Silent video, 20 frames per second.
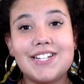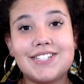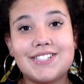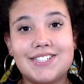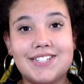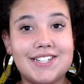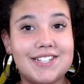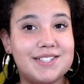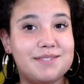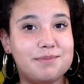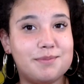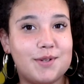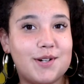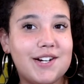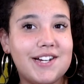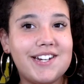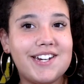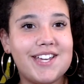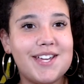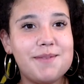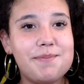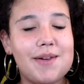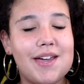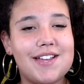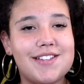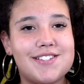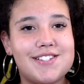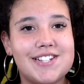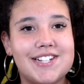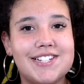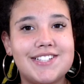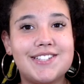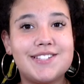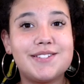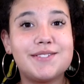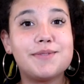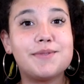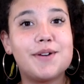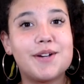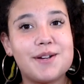Good morning,
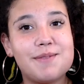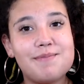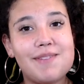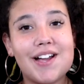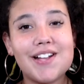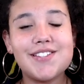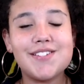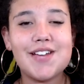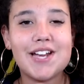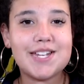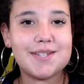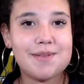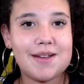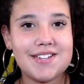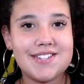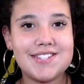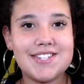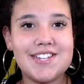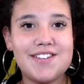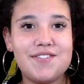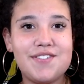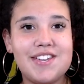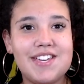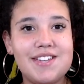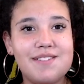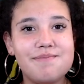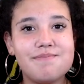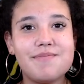Patriots. Welcome back to Pines TV.